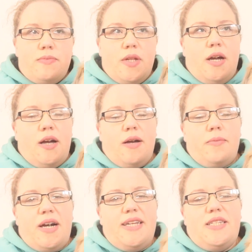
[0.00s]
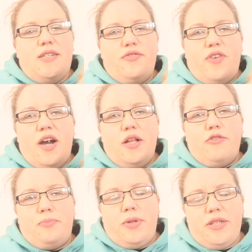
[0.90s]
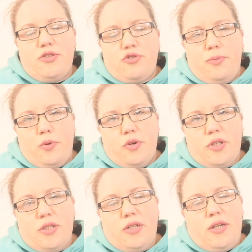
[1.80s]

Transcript: I did file a police report.